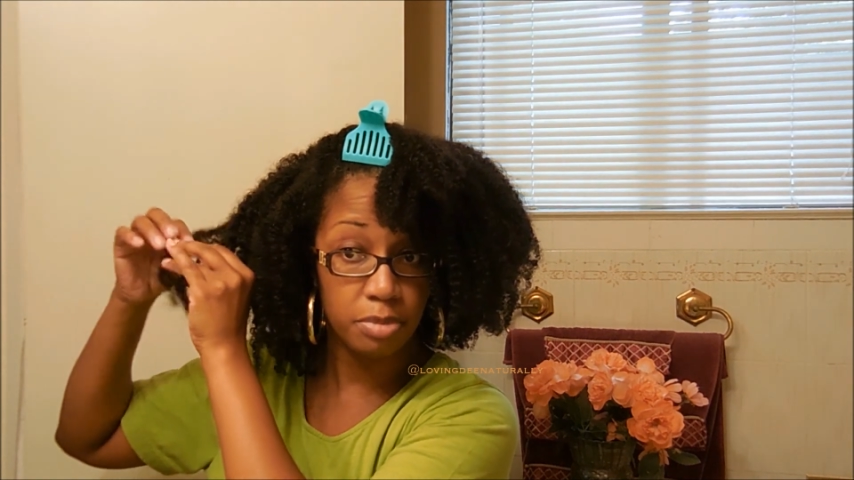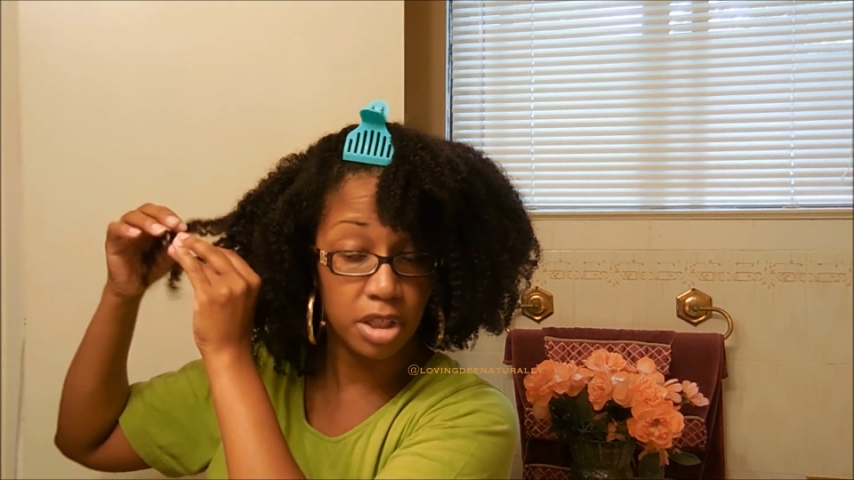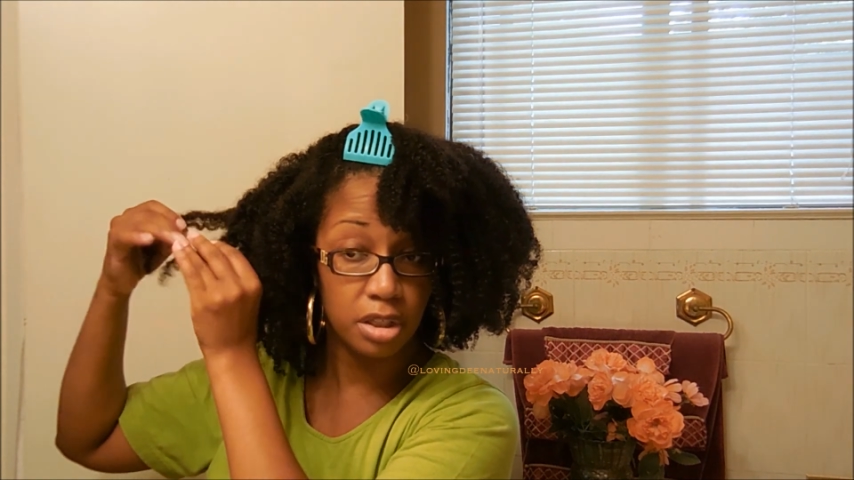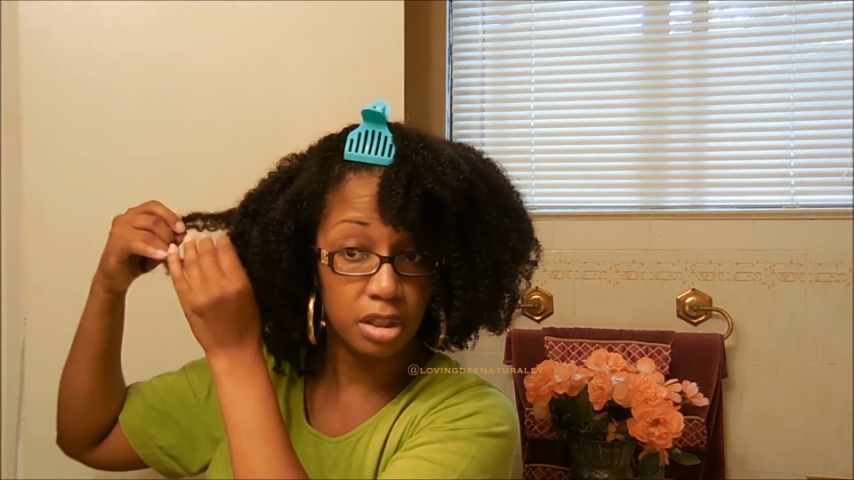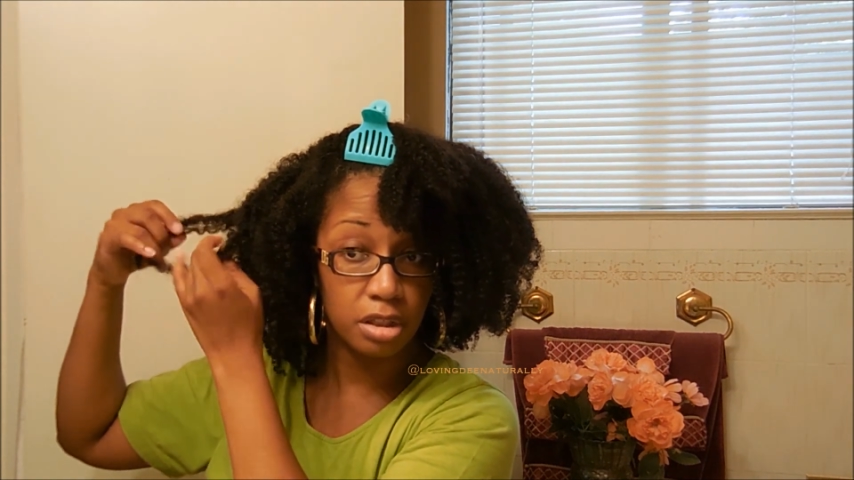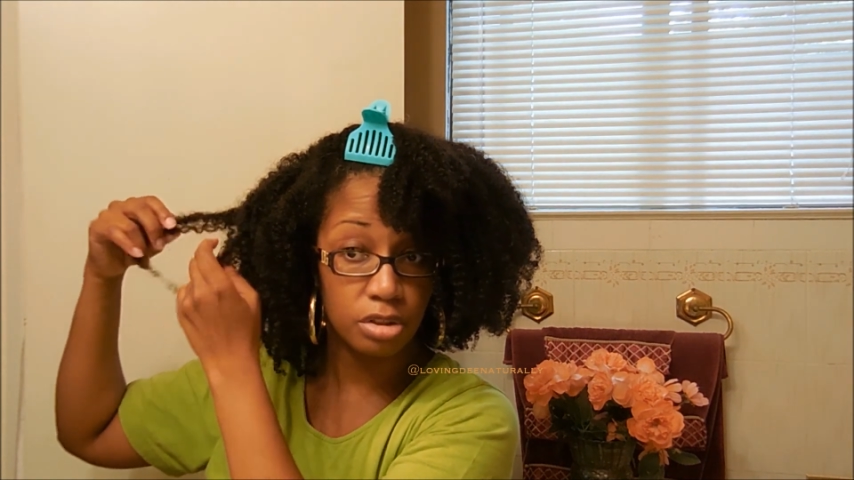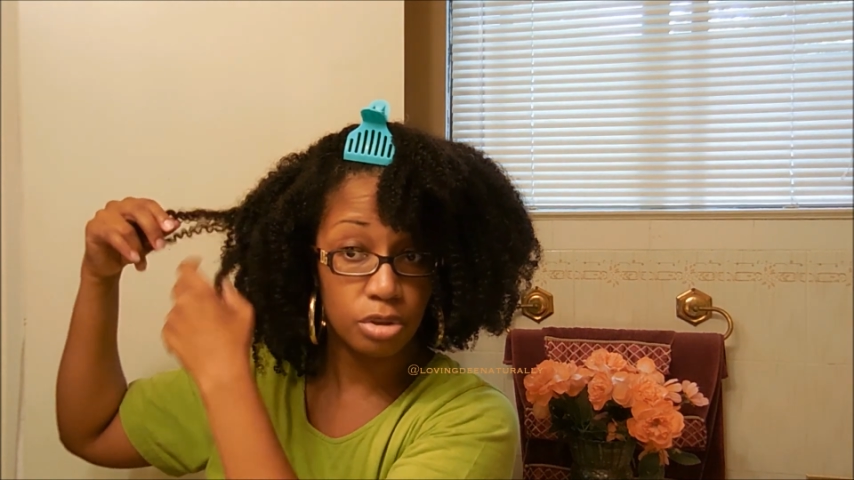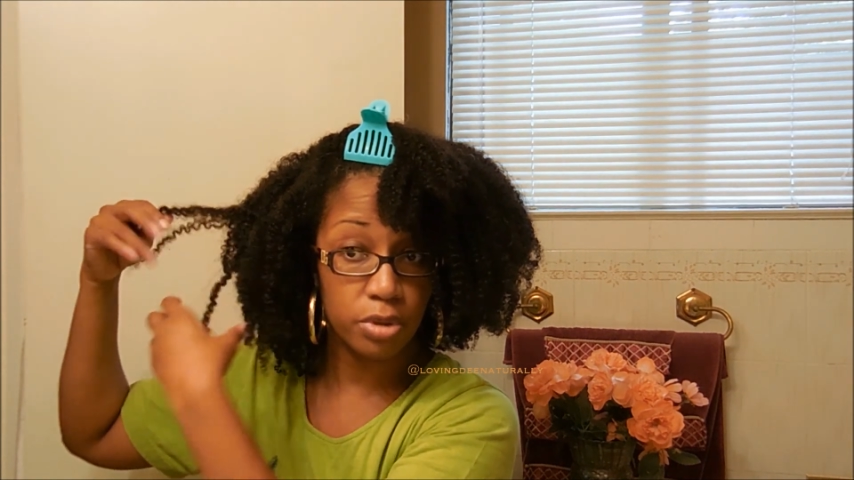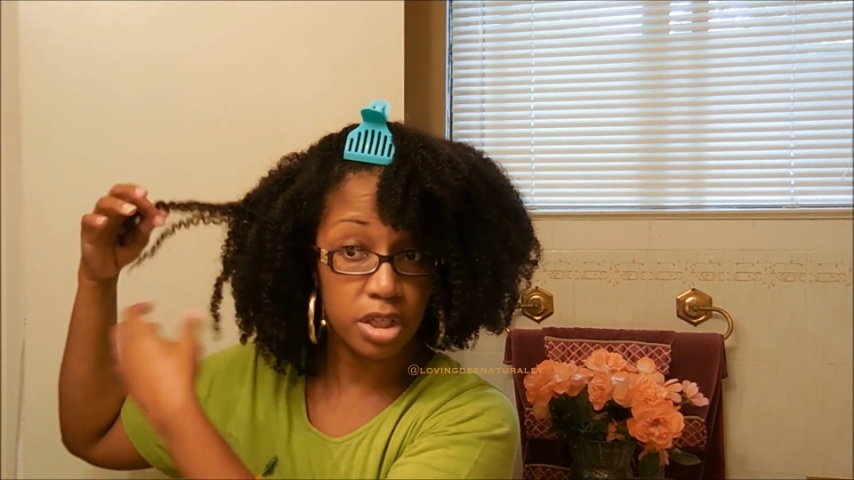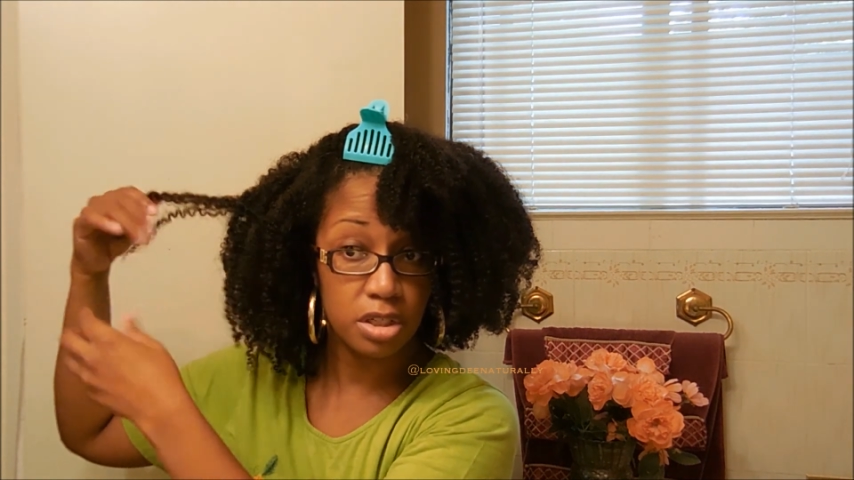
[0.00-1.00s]
been in a
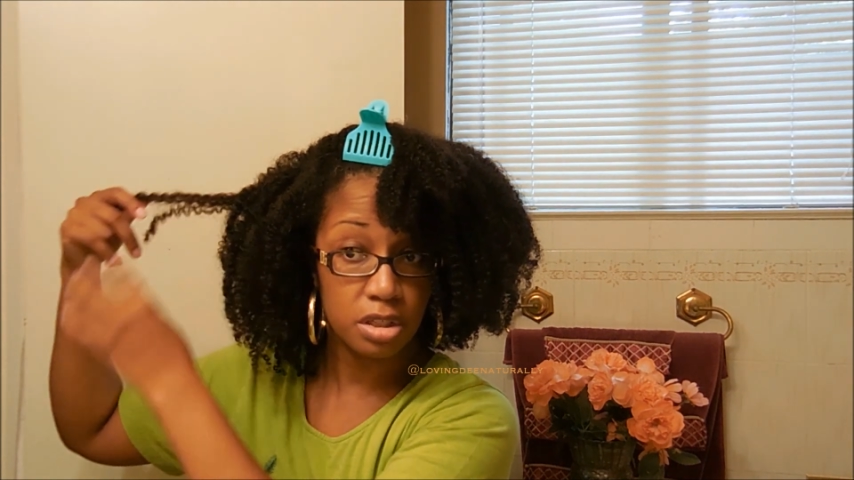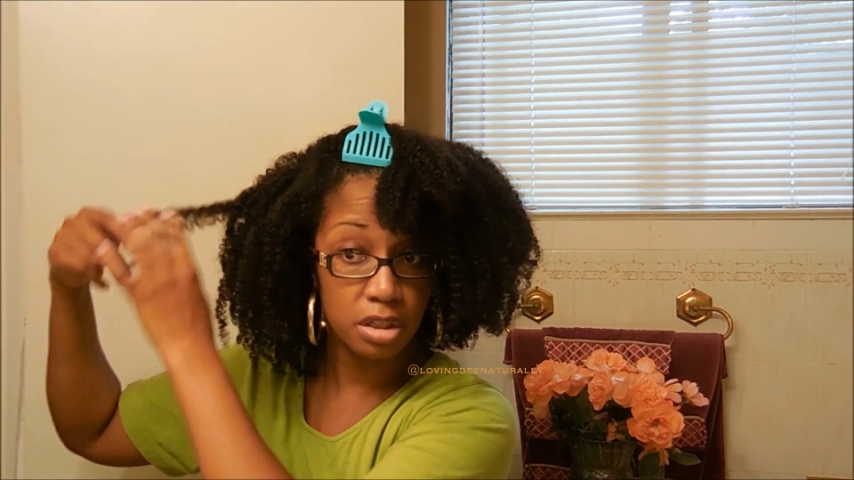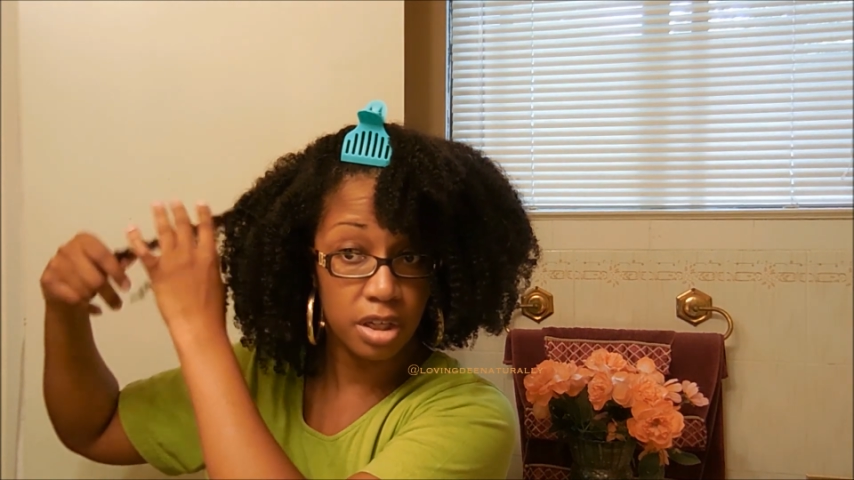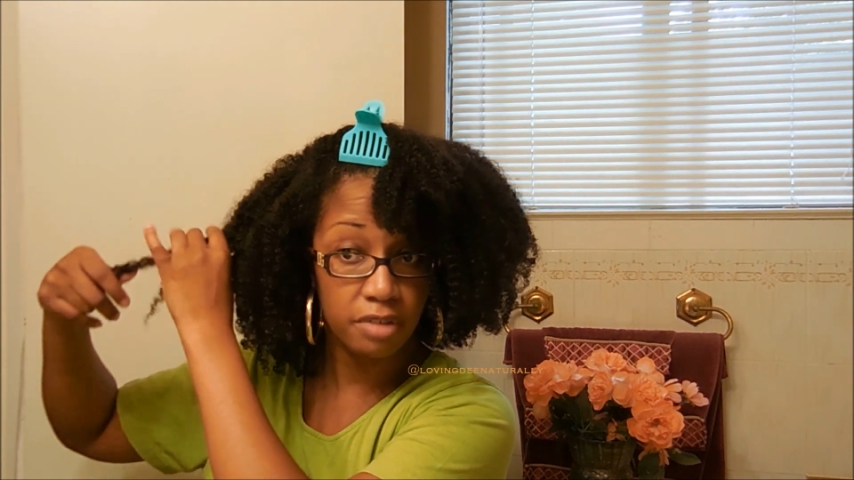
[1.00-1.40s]
twist and